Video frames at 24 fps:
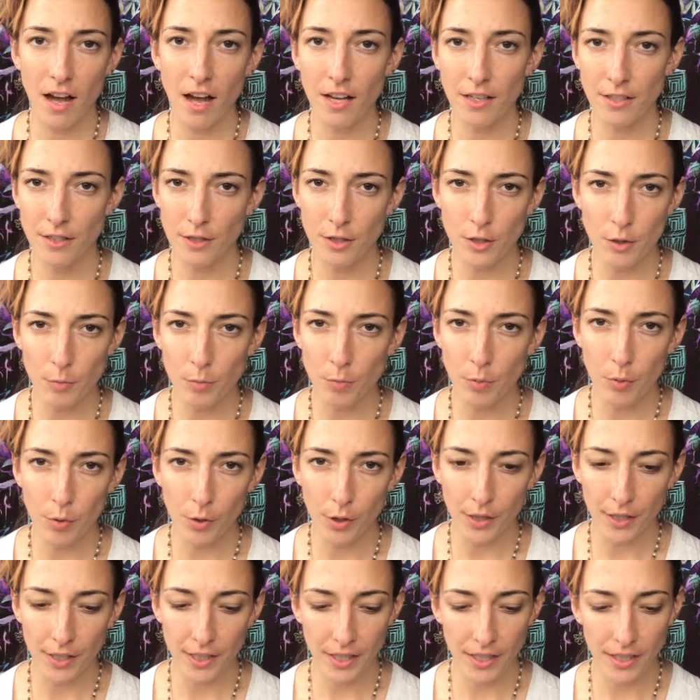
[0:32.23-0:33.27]

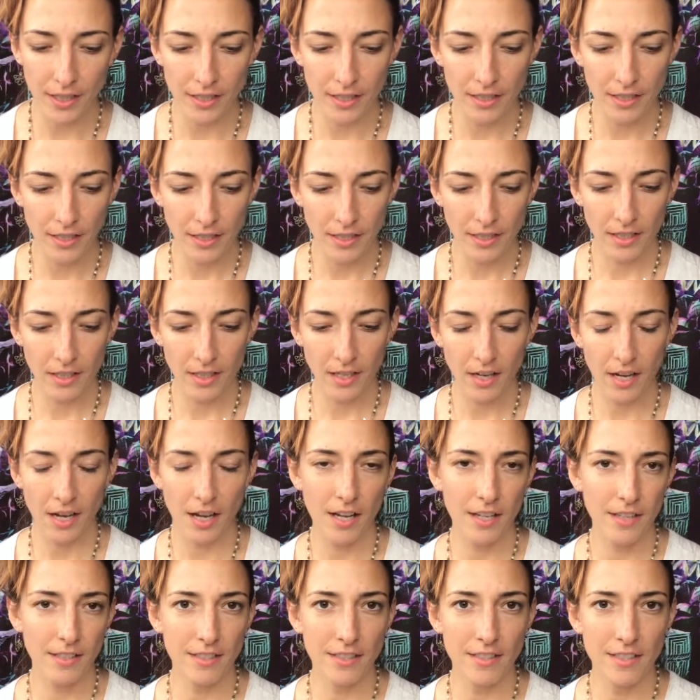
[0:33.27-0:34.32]
unsupported,
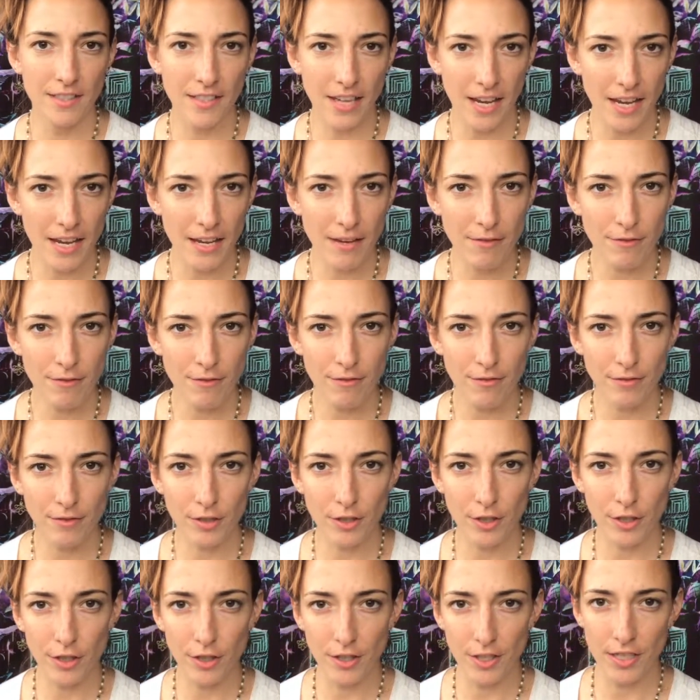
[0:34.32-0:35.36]
unsafe.
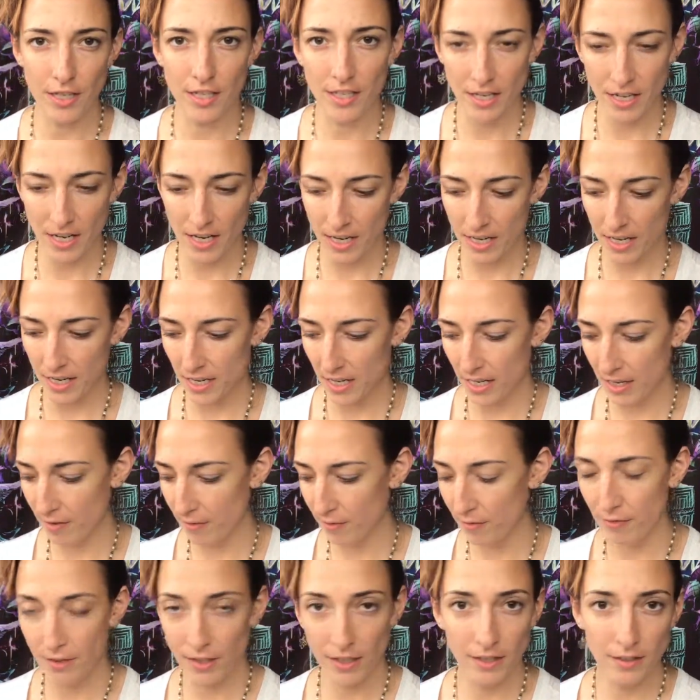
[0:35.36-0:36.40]
You're in a
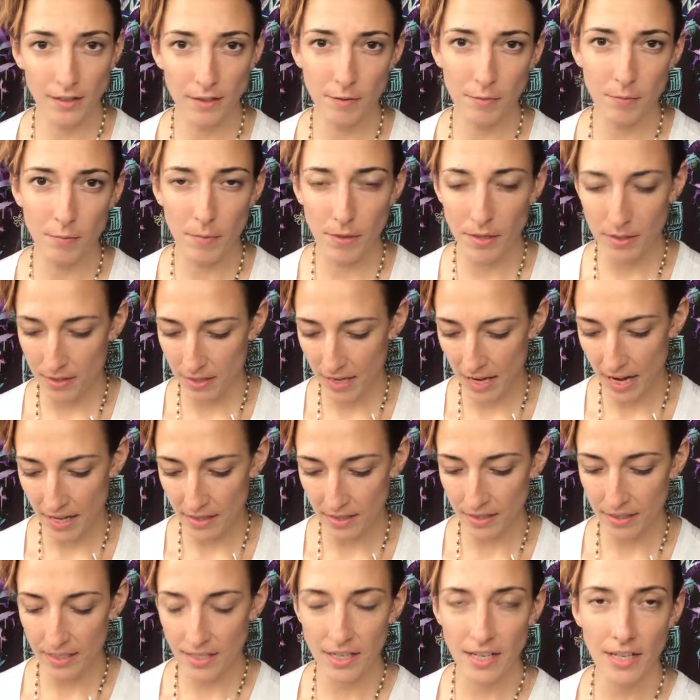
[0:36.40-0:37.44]
victim
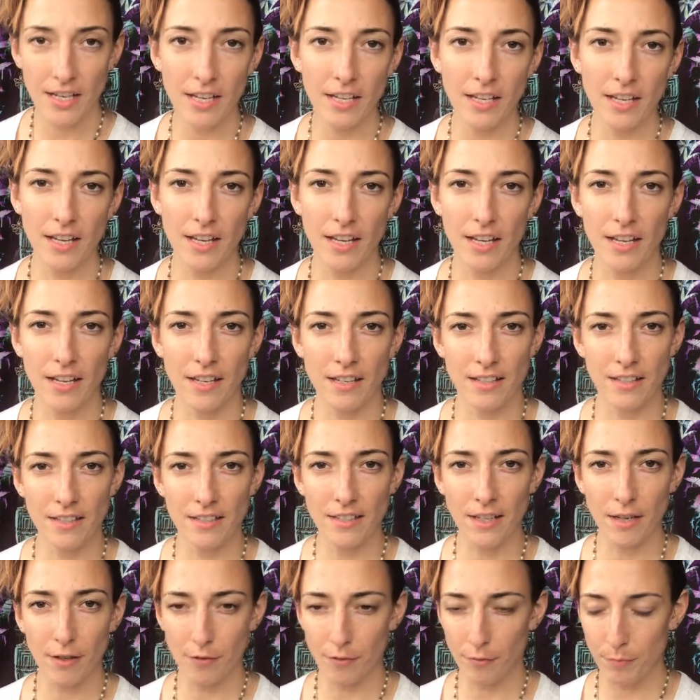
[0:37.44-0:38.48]
mentality and
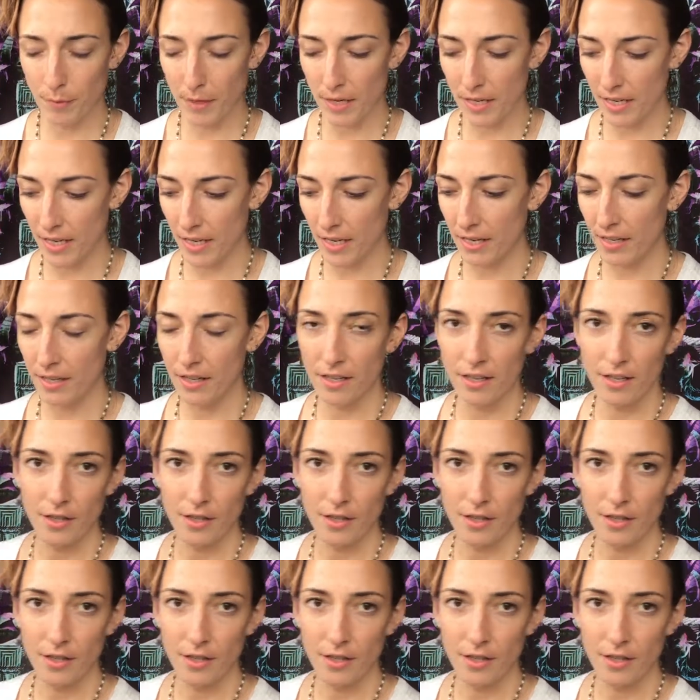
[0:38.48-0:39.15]
self-pity.